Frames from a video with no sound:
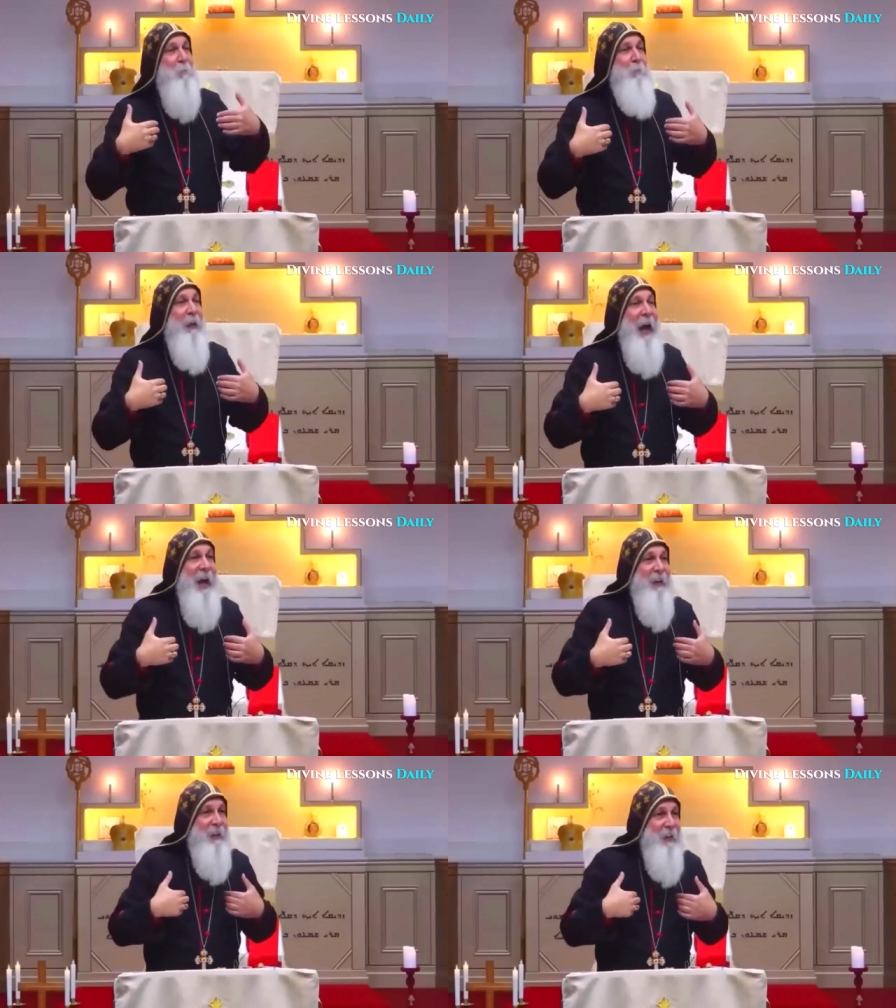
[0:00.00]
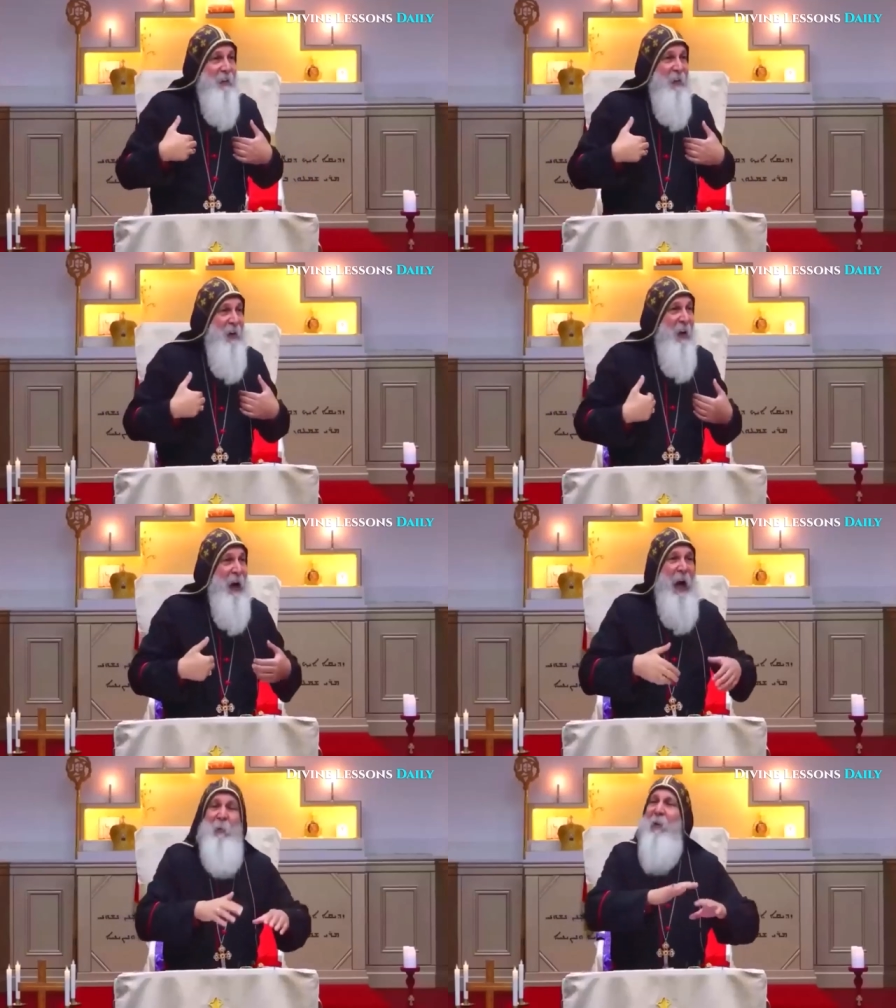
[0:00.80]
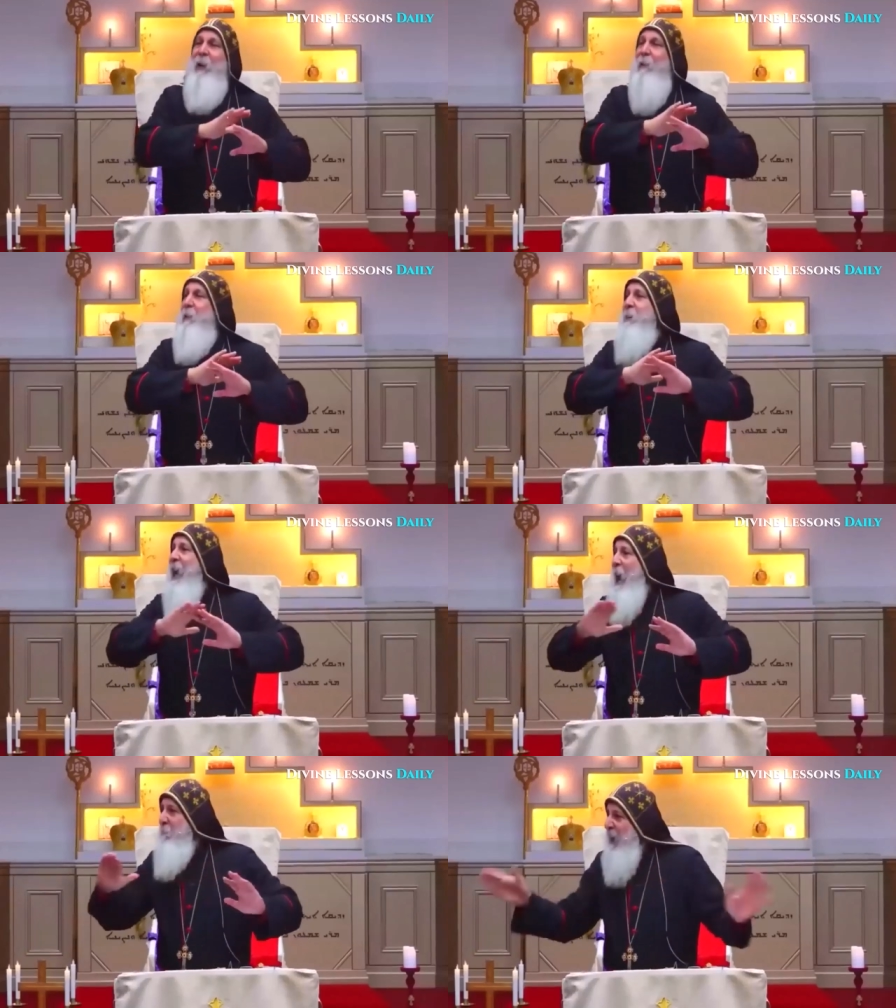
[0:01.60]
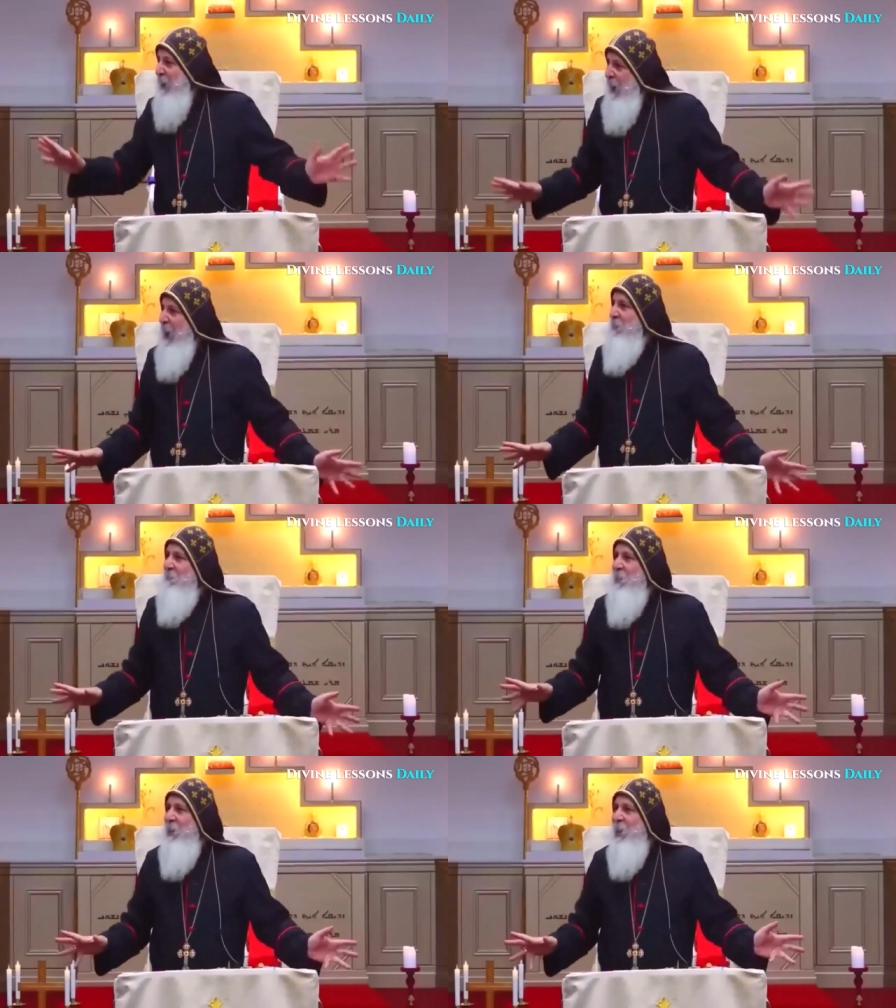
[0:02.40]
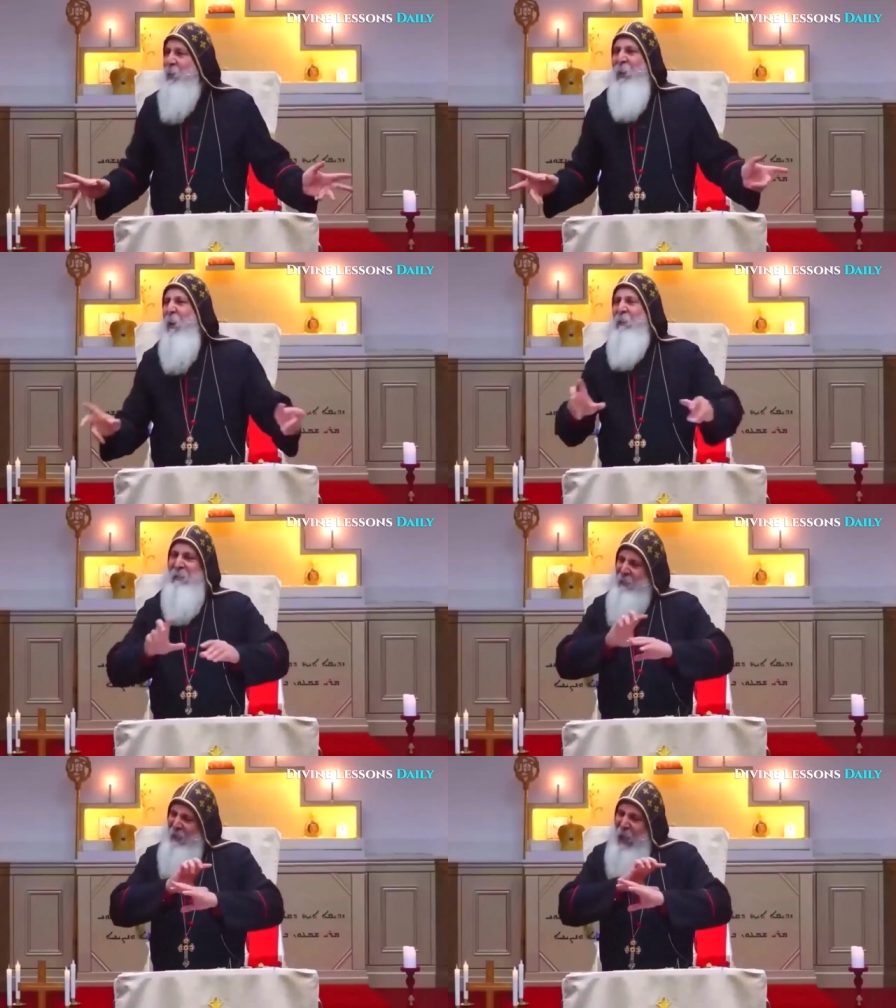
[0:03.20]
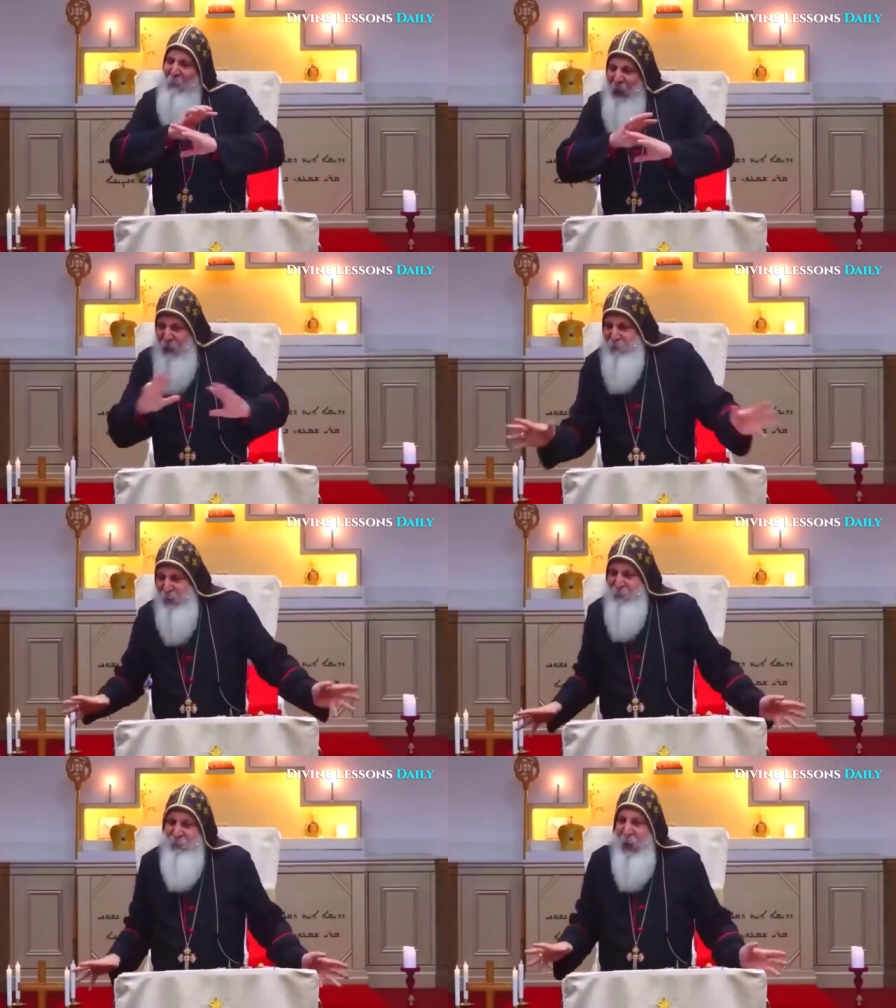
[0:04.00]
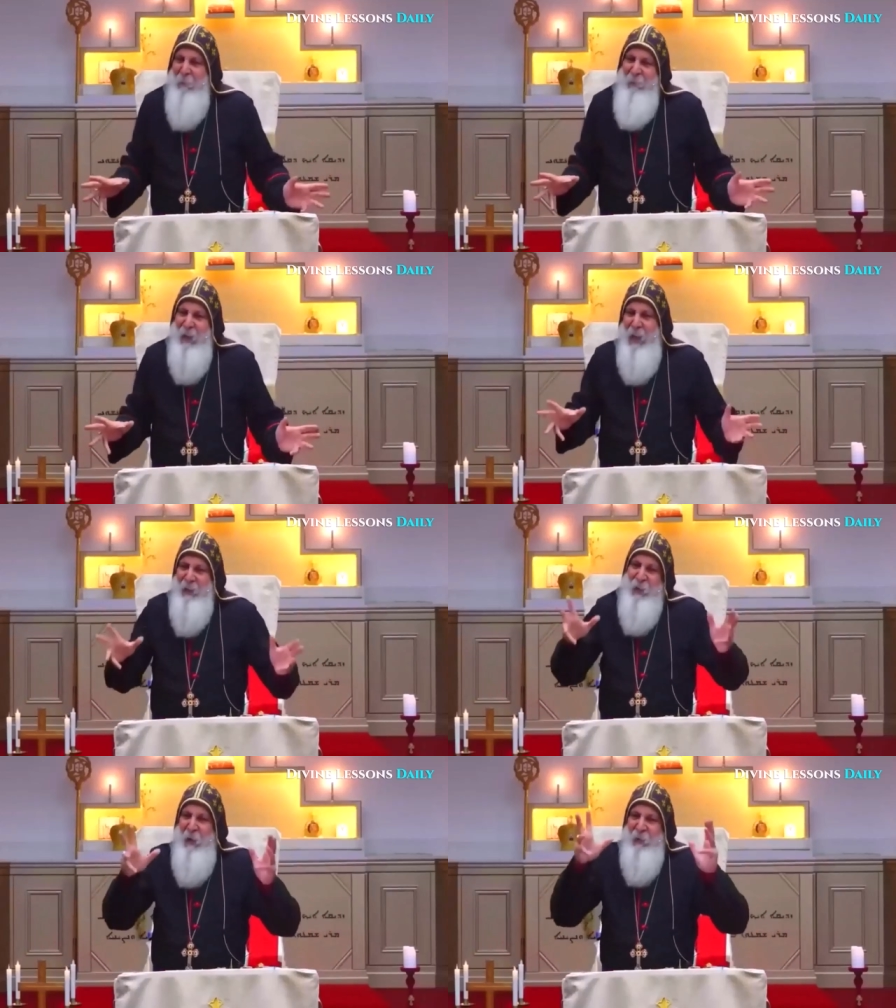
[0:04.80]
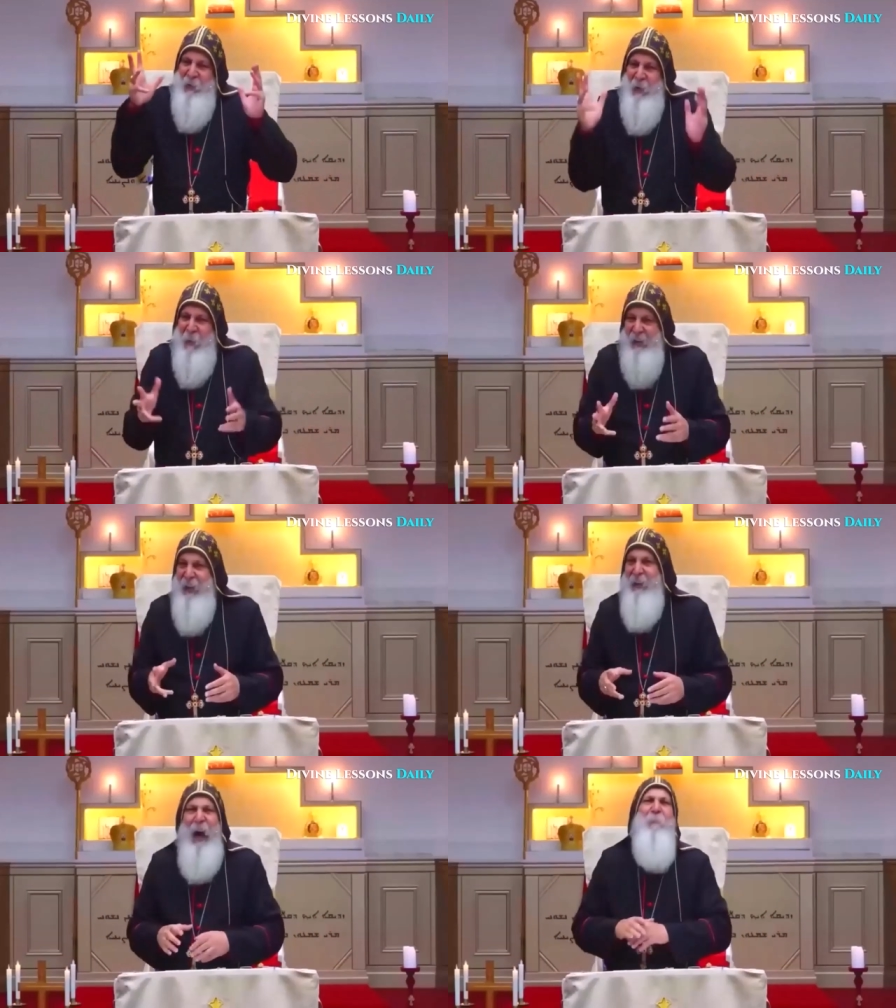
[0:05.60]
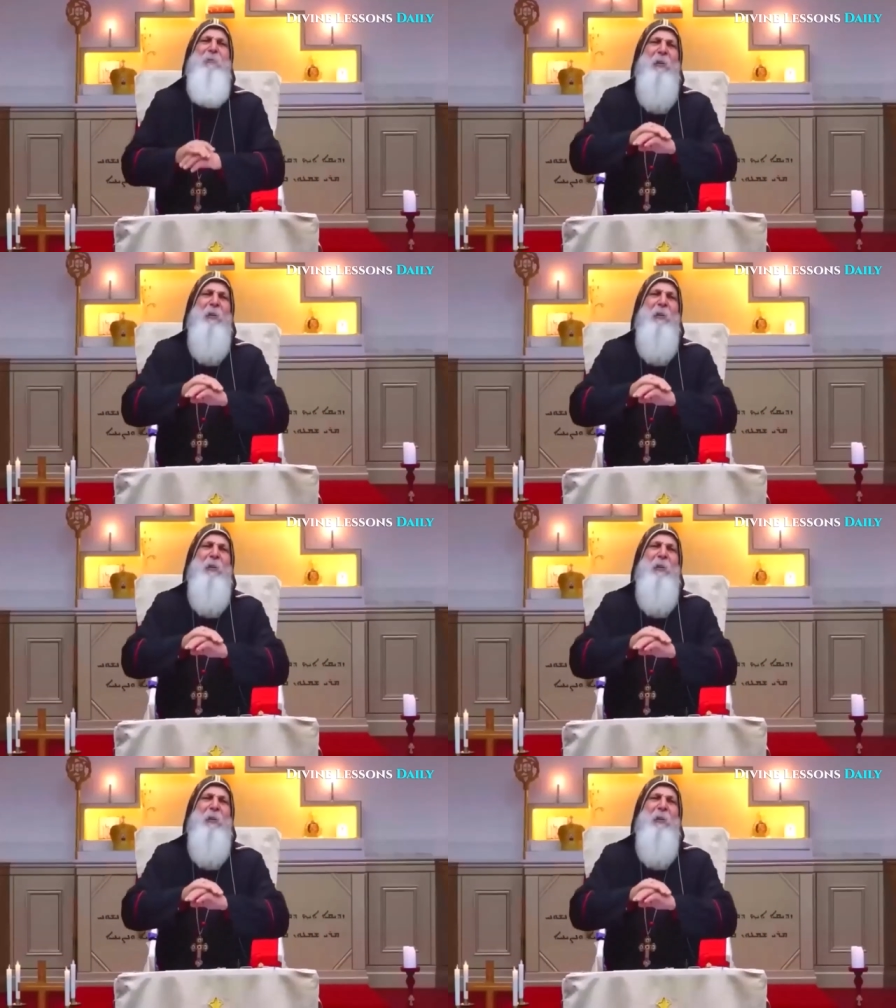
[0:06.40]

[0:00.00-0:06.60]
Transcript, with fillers: in black. I will never be happy again. Don't come ever and tell me, let's go to the wedding. I'm